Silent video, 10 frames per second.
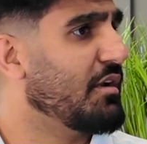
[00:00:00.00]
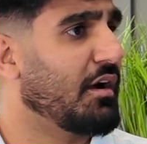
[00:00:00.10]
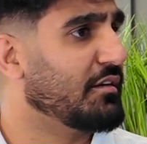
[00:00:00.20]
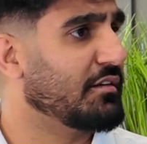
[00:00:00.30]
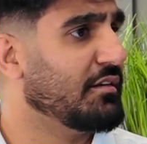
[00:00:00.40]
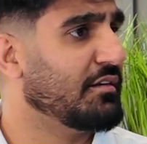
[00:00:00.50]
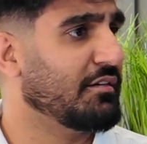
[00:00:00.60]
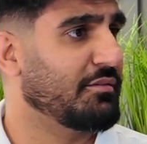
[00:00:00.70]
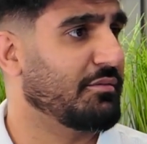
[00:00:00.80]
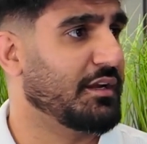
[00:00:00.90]
not?
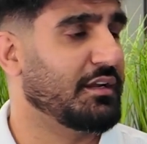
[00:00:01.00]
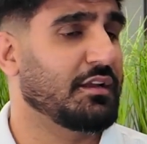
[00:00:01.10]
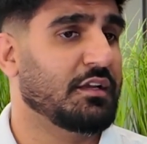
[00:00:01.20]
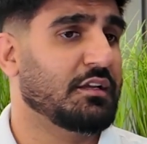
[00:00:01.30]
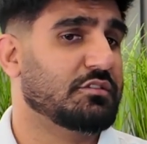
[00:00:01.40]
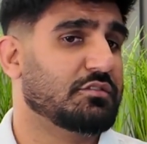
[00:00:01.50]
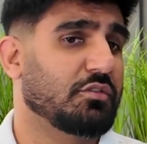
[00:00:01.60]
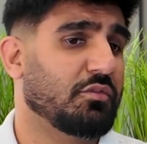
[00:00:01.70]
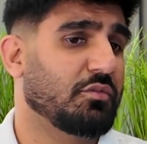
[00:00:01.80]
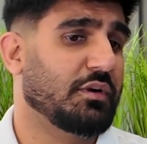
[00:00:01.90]
Right?
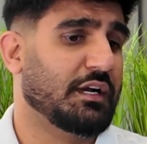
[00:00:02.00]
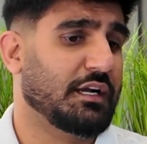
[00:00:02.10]
So